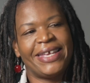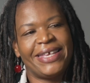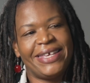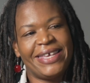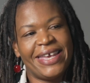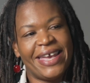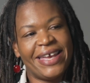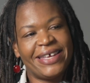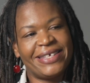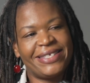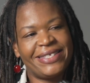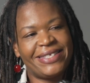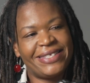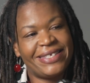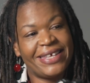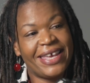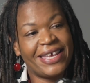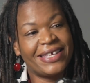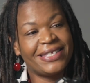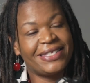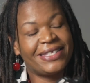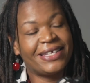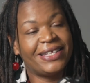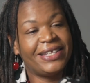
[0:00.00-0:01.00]
Yes.
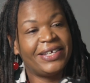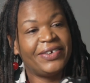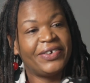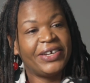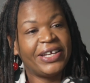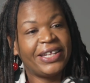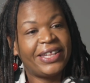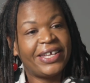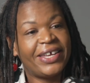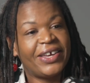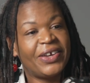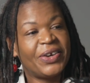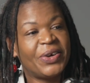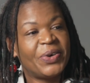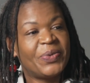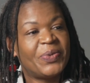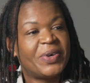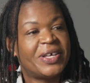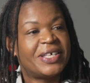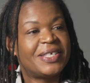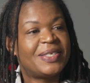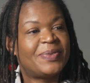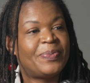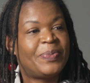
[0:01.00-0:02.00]
The Lyric Theater
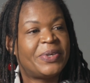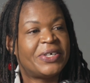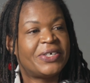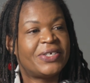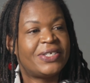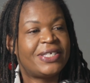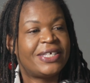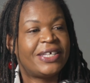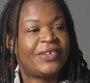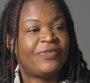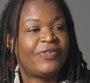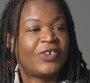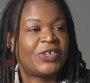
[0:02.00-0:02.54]
was built in.